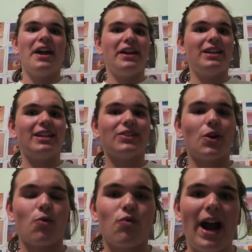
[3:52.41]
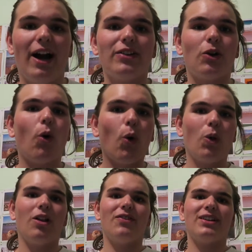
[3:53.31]
He is around
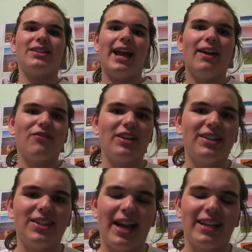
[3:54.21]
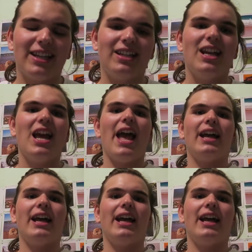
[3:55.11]
all of us every second